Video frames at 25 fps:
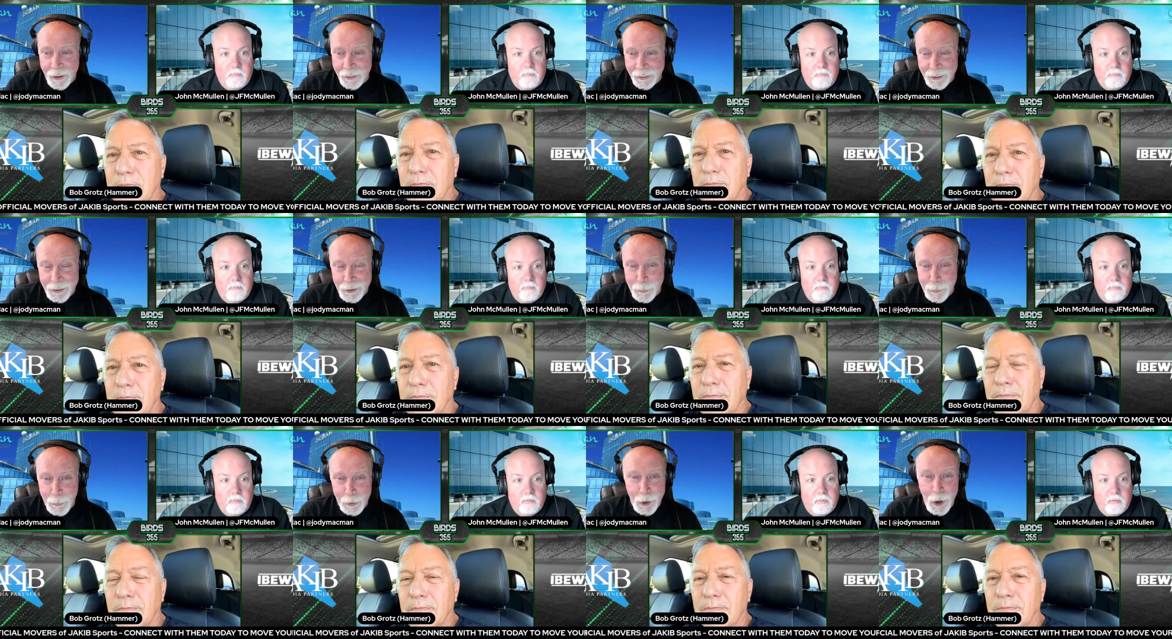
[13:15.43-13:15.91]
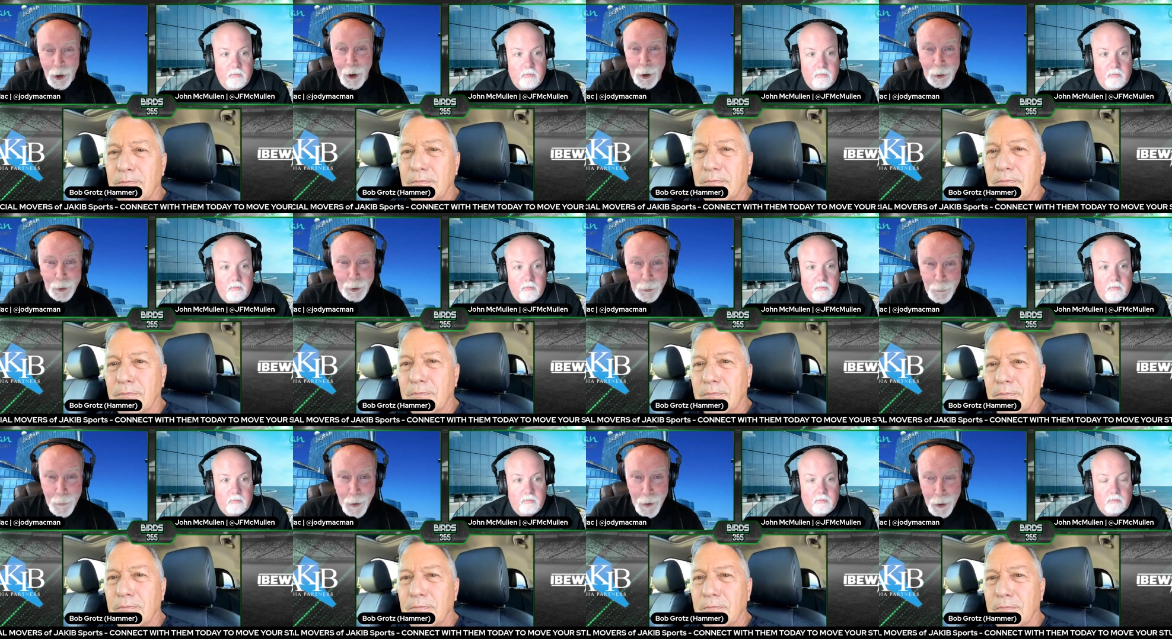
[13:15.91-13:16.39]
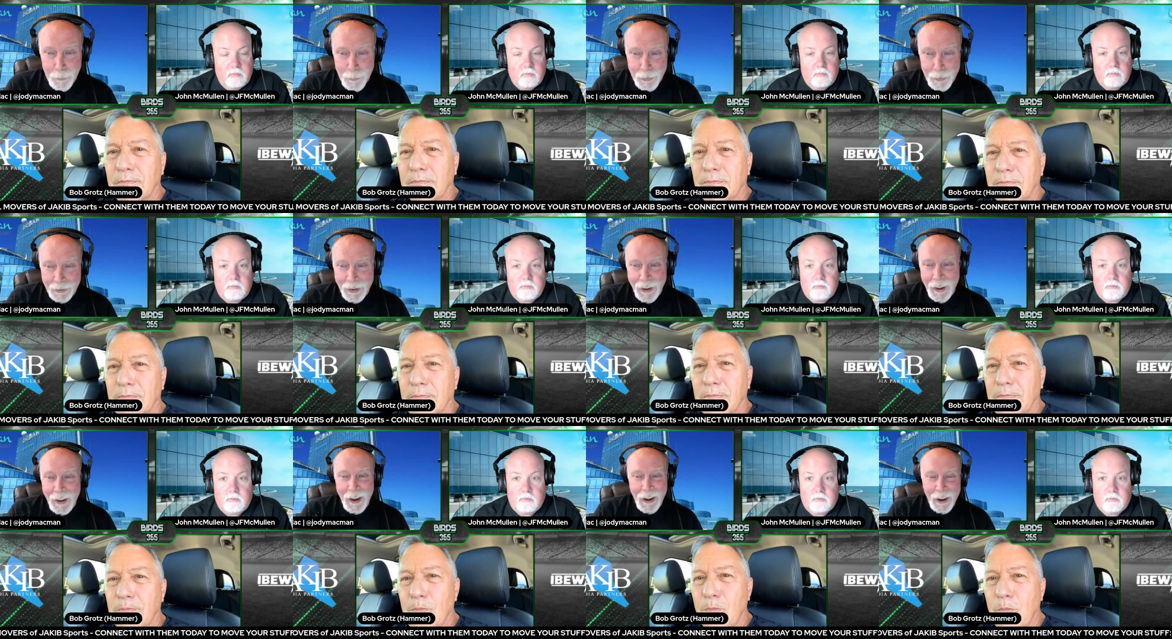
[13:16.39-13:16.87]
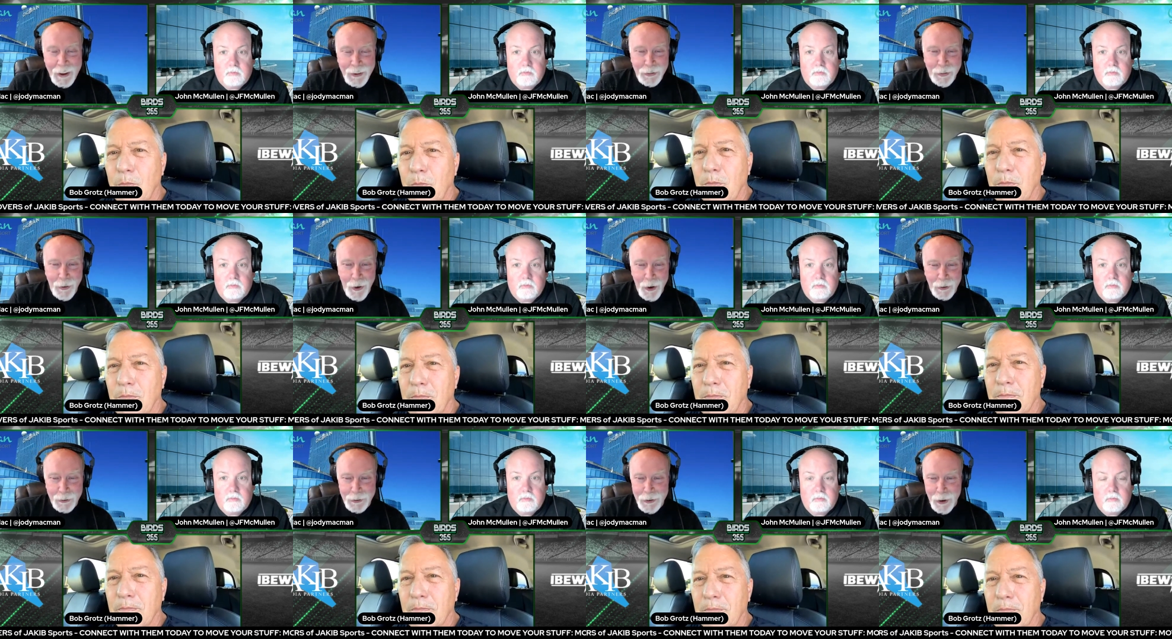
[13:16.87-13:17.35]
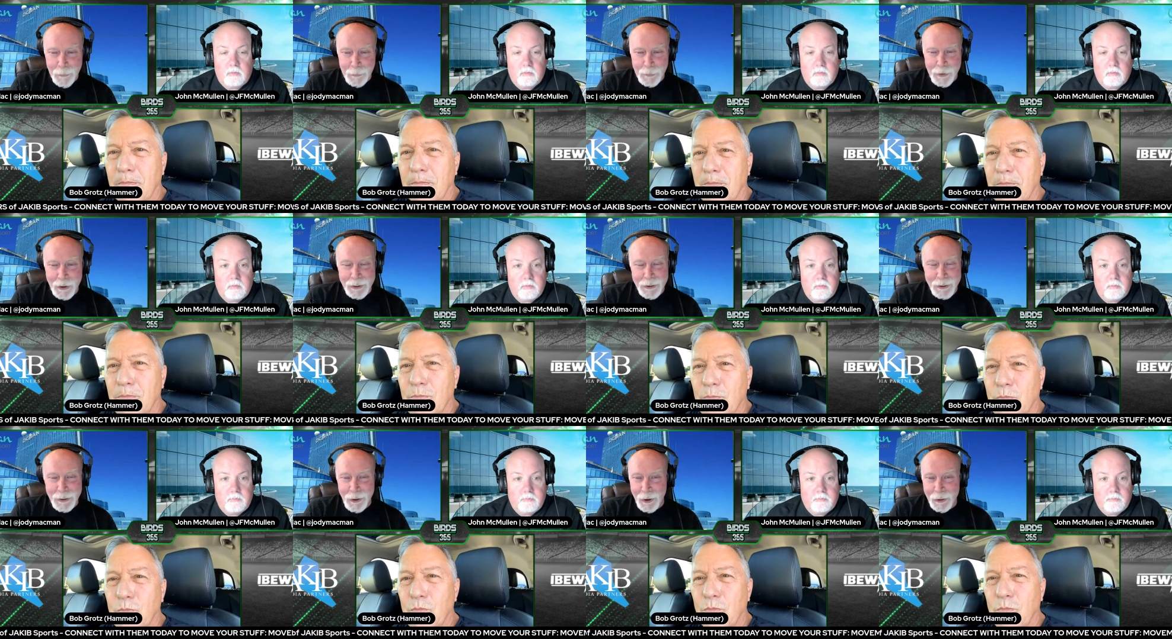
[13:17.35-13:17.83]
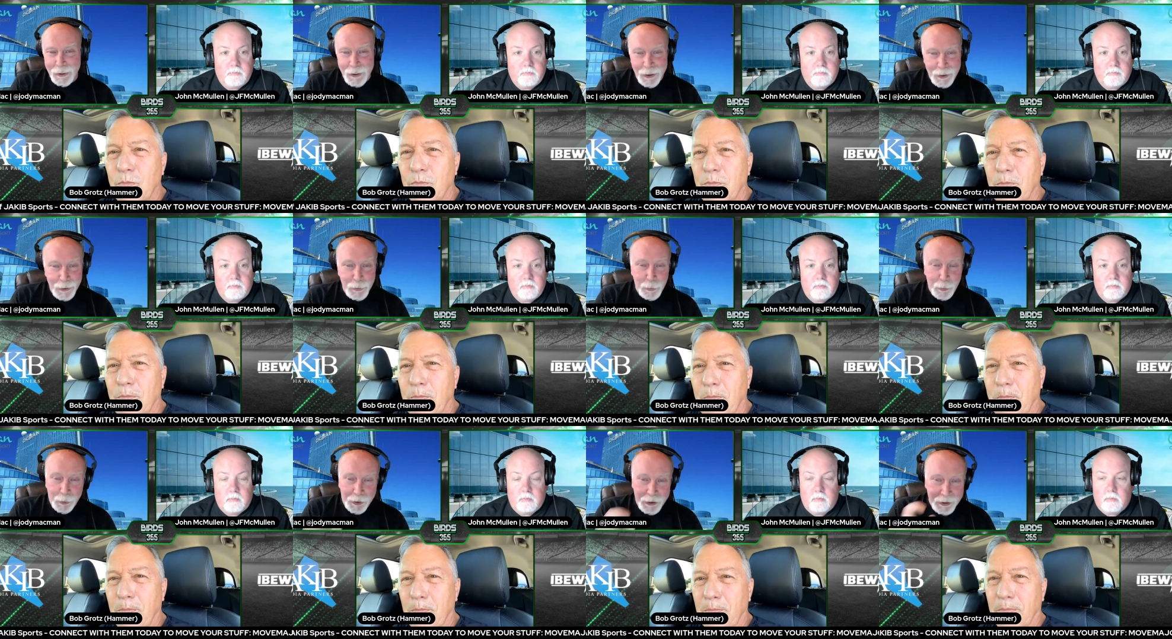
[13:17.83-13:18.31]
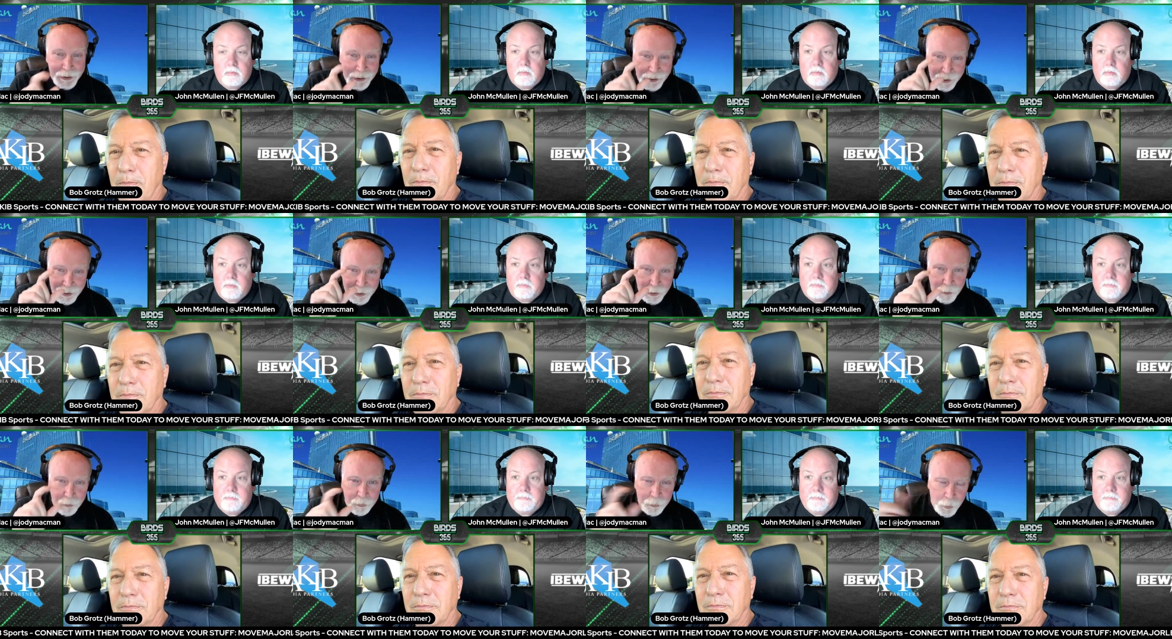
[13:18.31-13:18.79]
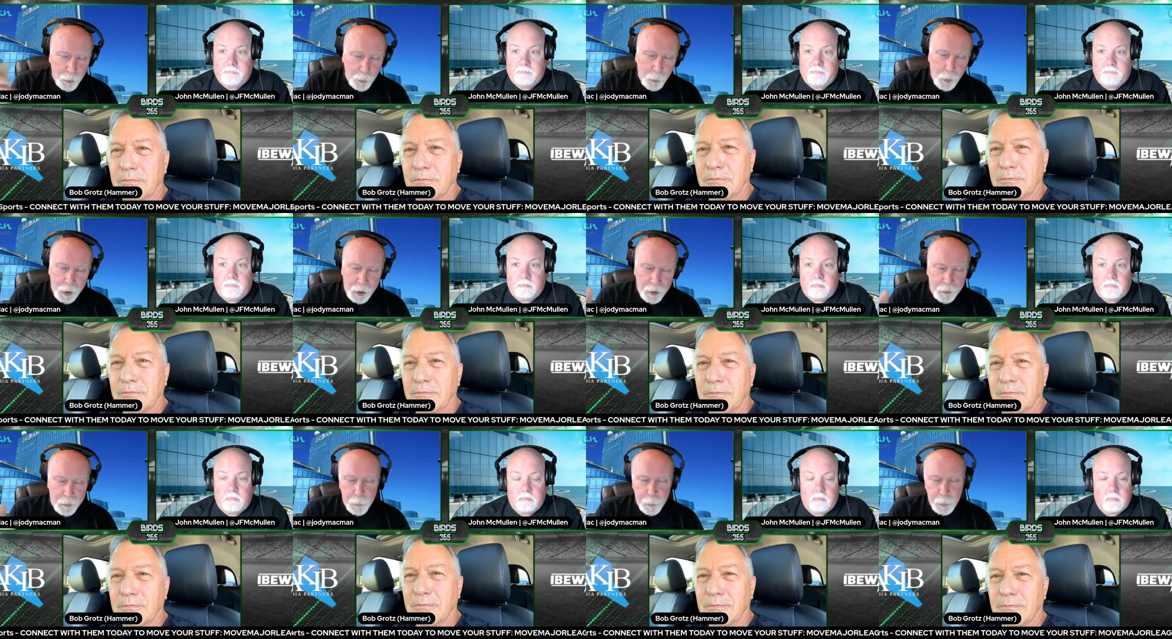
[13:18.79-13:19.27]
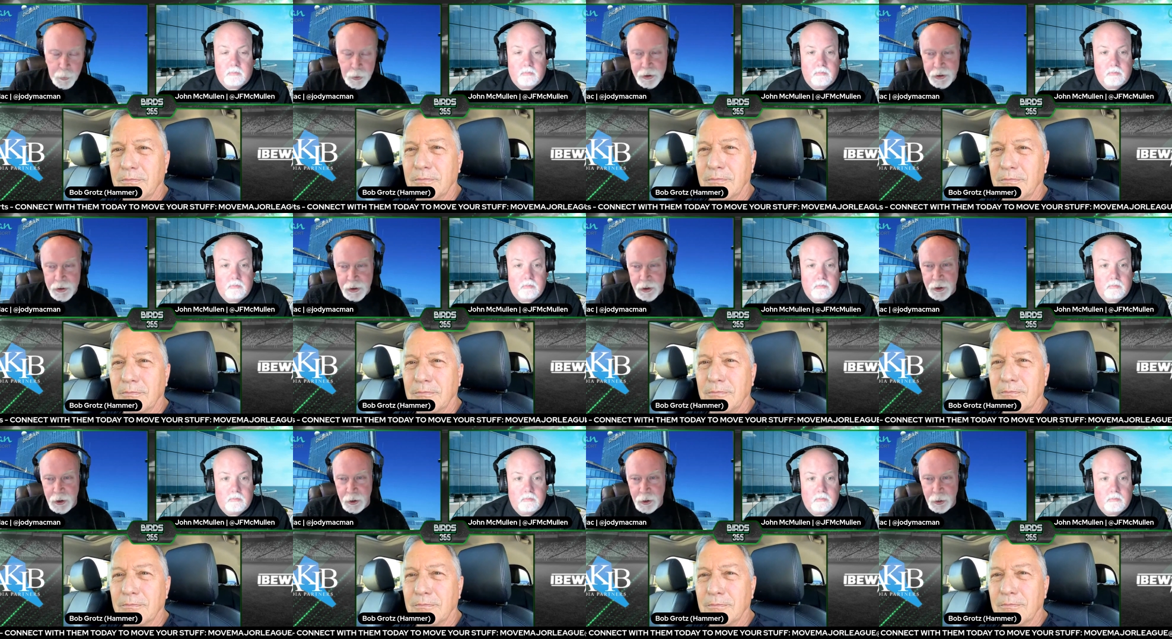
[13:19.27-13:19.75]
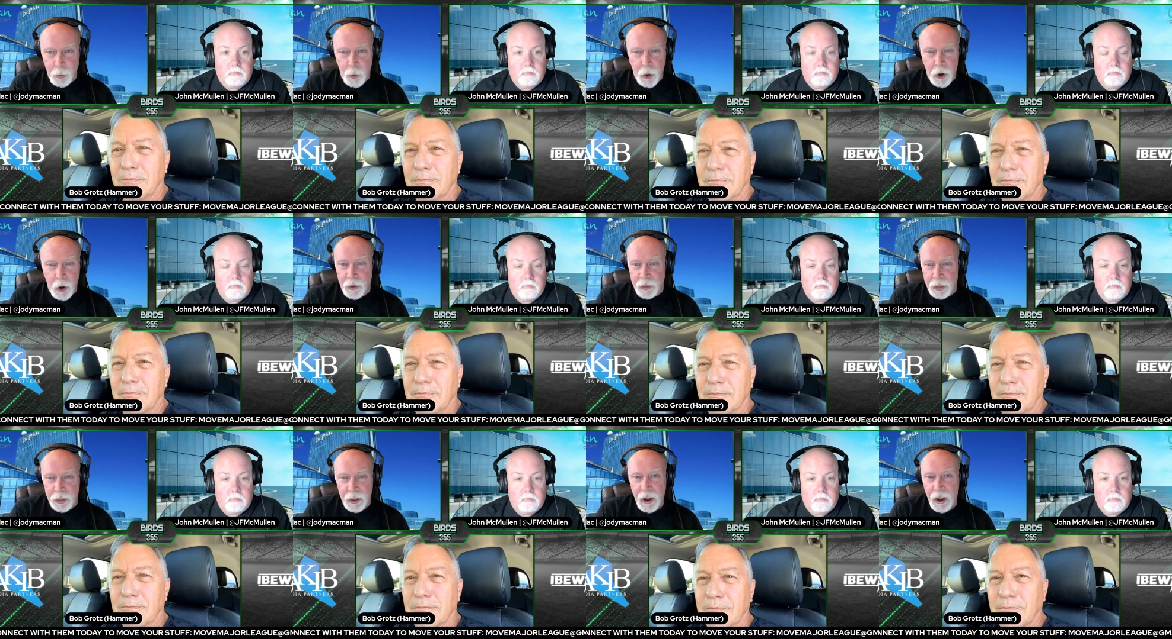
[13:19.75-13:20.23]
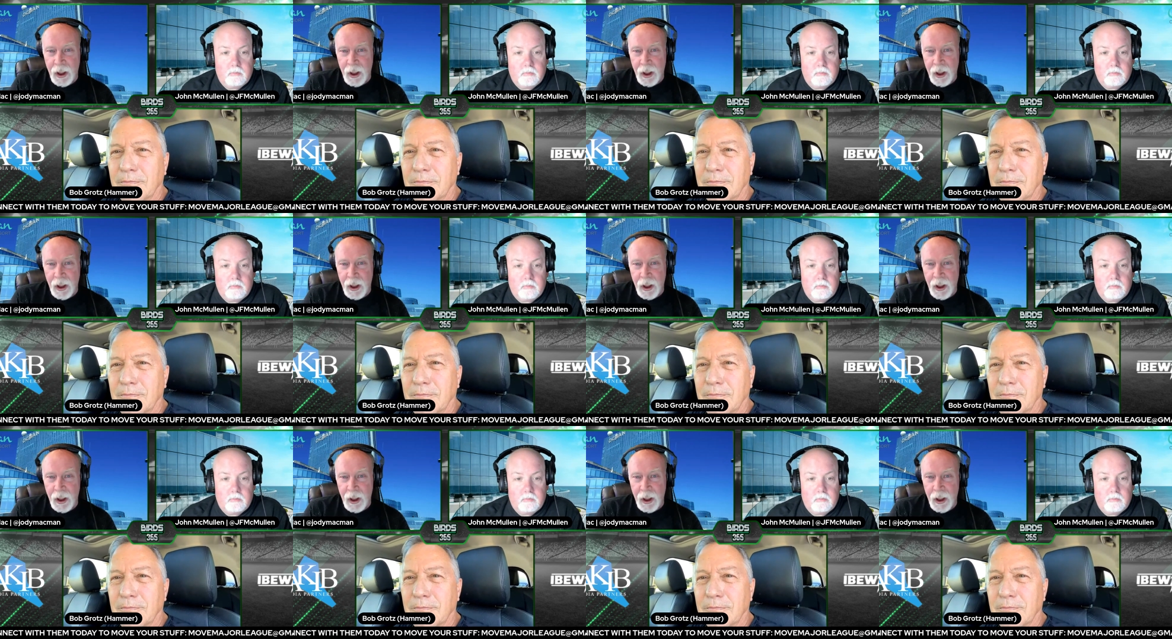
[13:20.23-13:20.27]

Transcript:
Speaker 1: He's been underwhelming as far as I'm concerned this preseason for whatever preseason's worth.